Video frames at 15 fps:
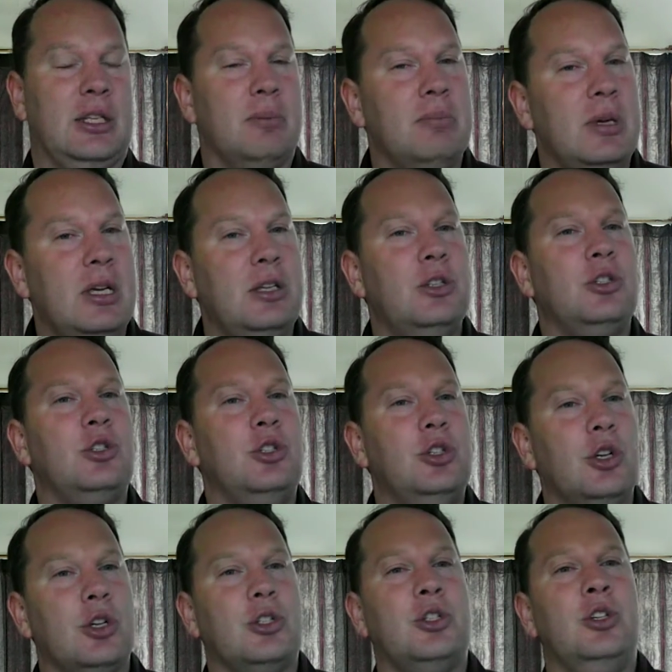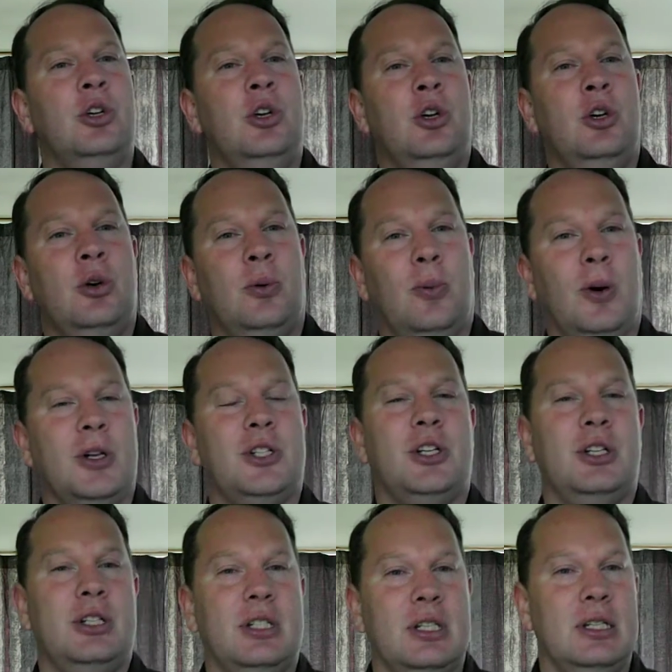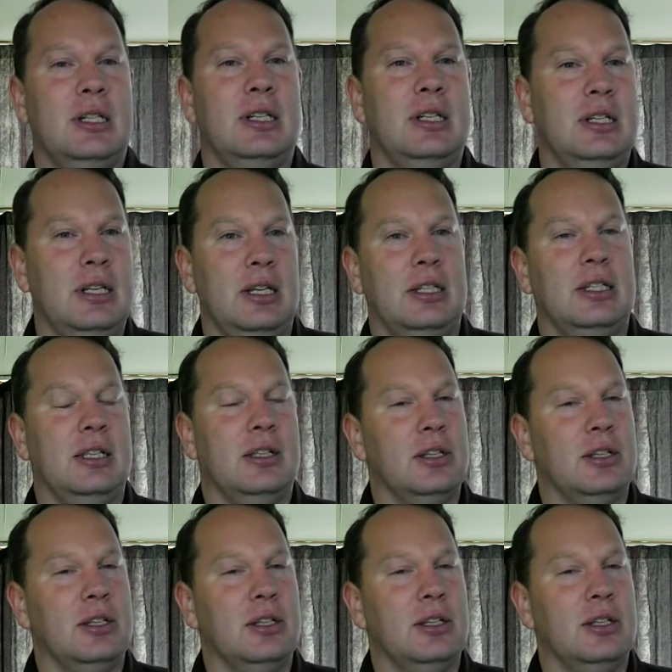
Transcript: It means just Washington, D.C.